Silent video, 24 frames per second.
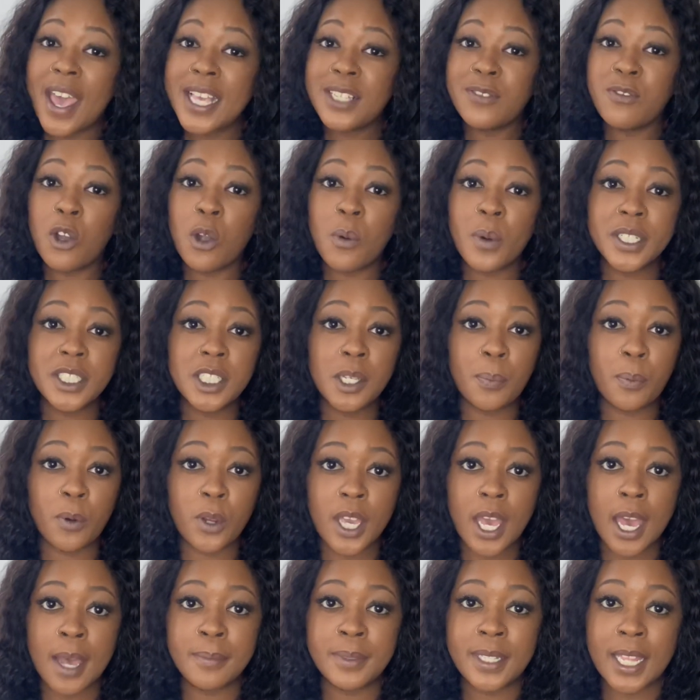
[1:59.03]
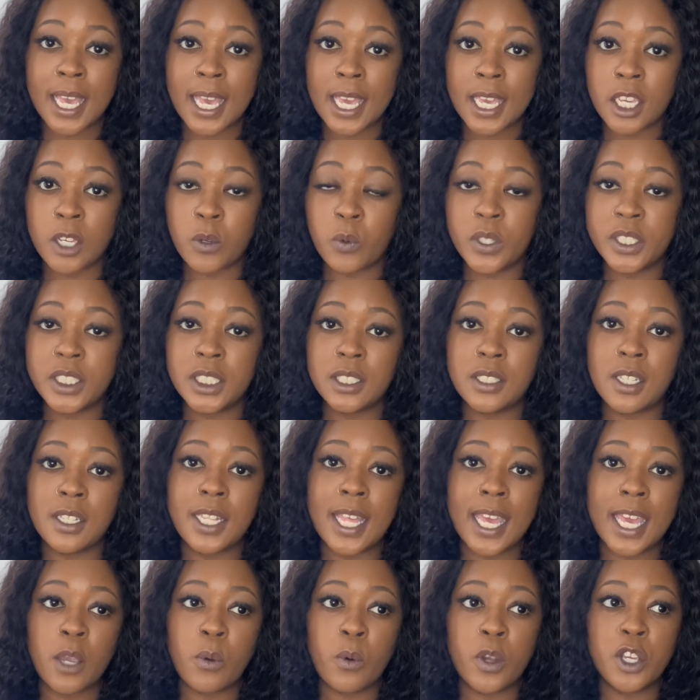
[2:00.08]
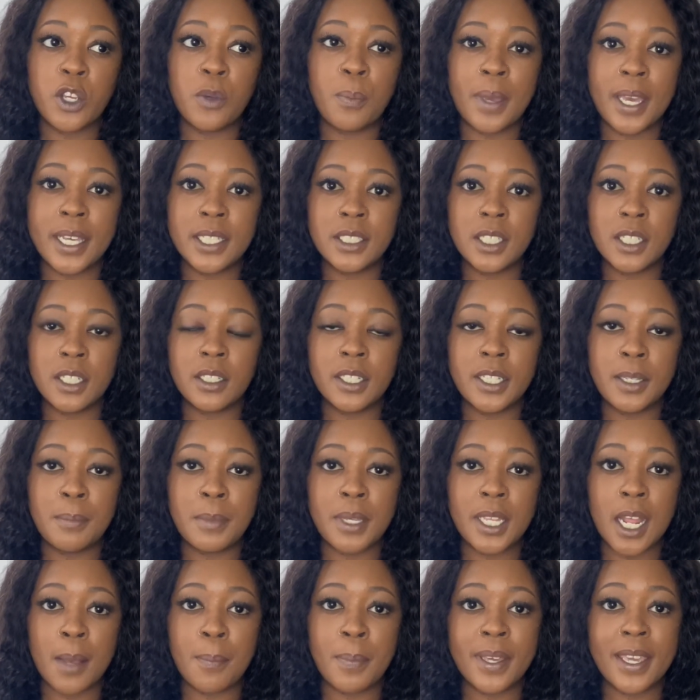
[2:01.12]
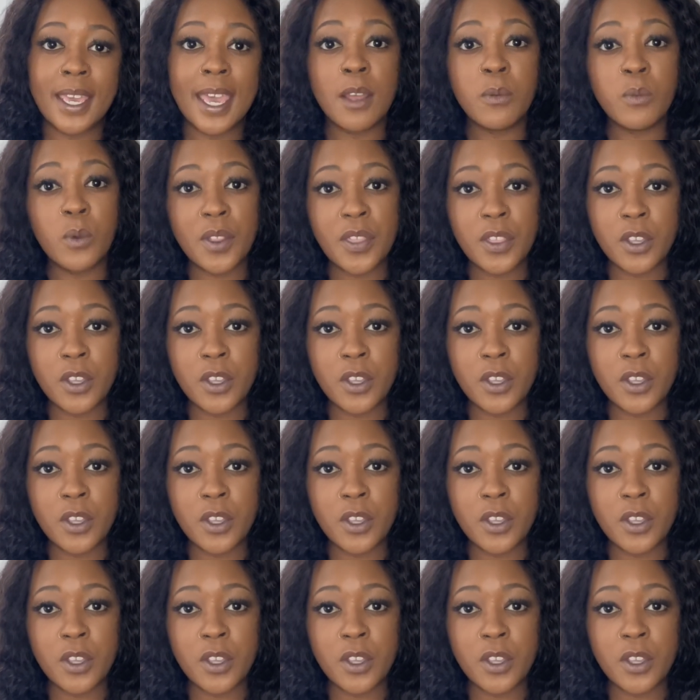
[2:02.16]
forward to pre-op day, which is the day where you basically meet up again with your